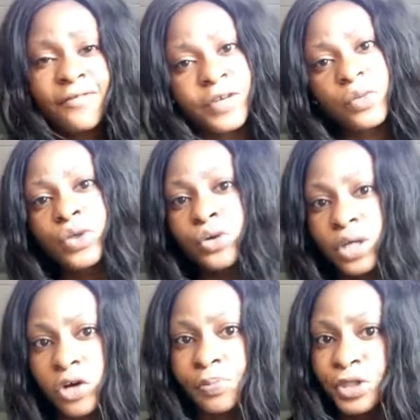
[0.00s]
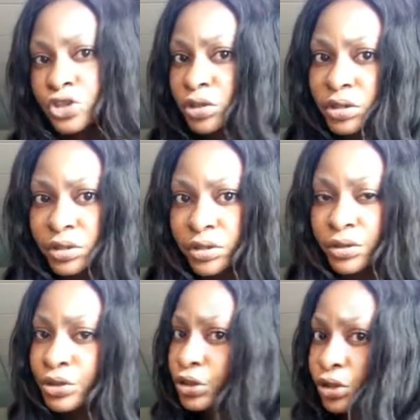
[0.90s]
I feel we could help each other,
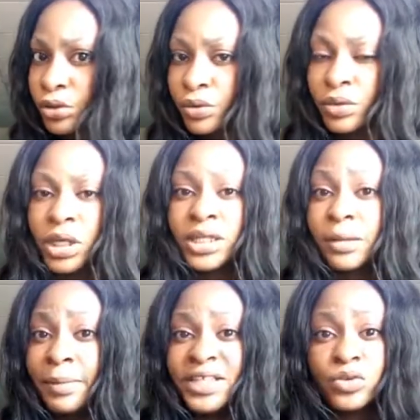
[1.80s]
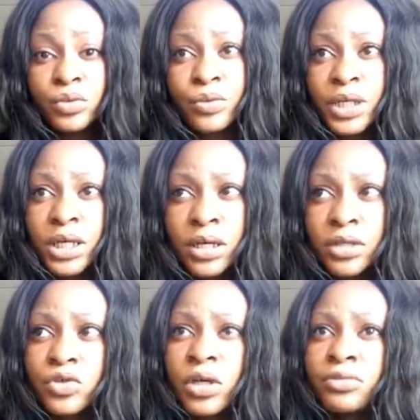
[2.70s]
you know, the best way we
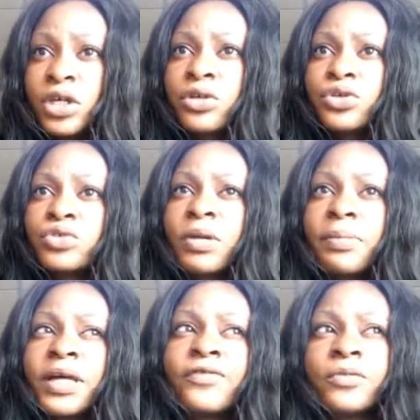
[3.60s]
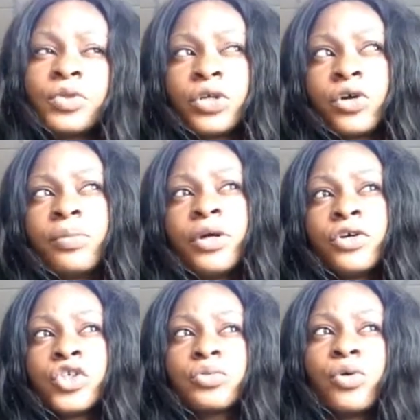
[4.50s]
can. So I'm trying to use my platform to help
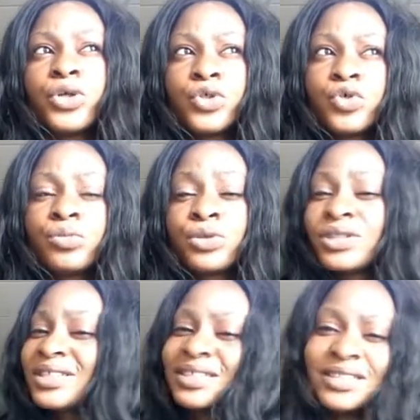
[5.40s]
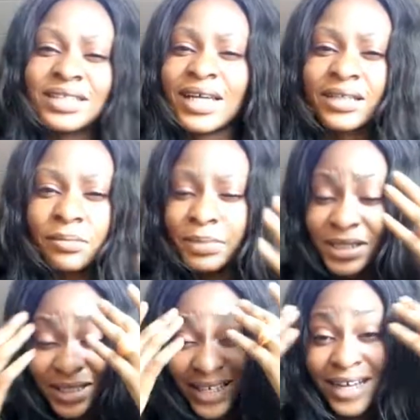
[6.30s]
small YouTubers. This is like the
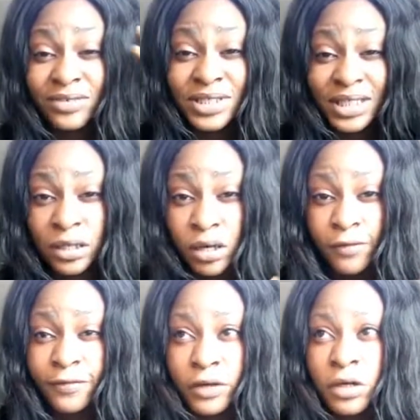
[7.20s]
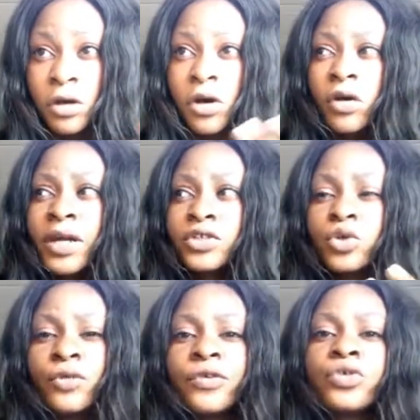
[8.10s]
best thing I could think of. Alright,
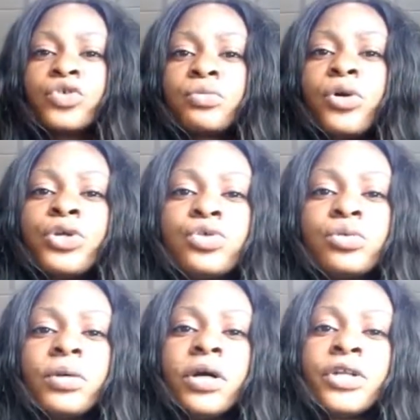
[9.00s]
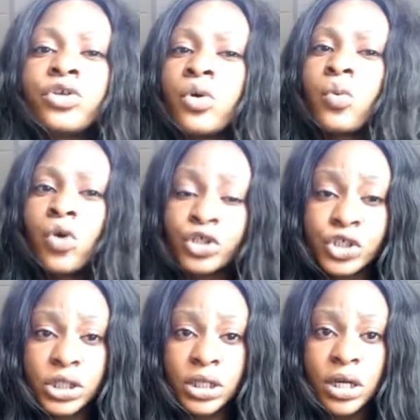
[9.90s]
so if you're a small YouTuber and you're
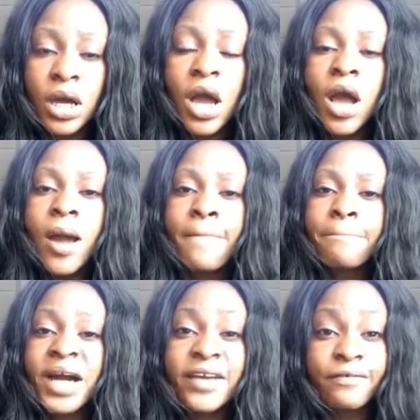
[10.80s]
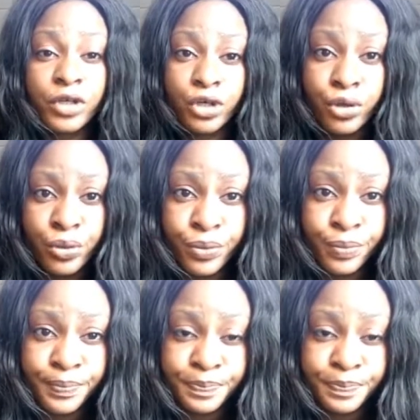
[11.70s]
watching my video,